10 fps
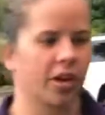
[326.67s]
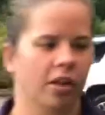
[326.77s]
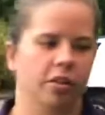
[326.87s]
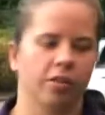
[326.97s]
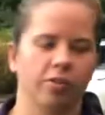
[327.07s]
how
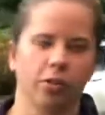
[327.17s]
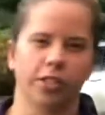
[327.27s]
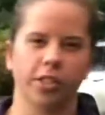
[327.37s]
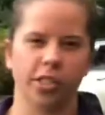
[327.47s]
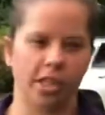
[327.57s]
little
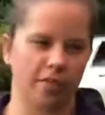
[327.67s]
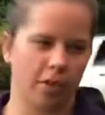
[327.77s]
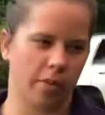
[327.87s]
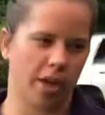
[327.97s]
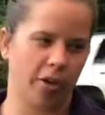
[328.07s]
voltage is left
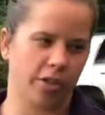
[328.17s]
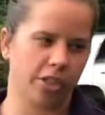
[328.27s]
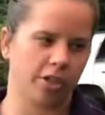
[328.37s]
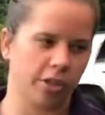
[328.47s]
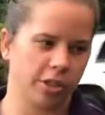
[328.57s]
on the battery's
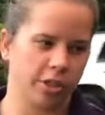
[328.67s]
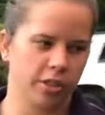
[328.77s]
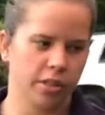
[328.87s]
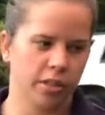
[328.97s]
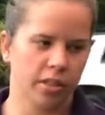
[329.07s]
charge.
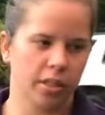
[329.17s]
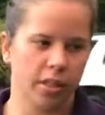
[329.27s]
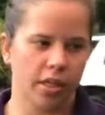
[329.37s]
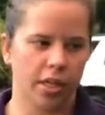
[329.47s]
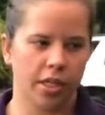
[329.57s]

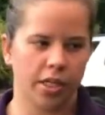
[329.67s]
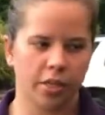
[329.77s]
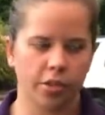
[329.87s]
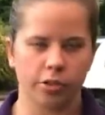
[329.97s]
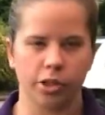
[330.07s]
In
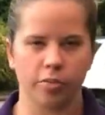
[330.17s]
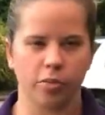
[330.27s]
conclusion,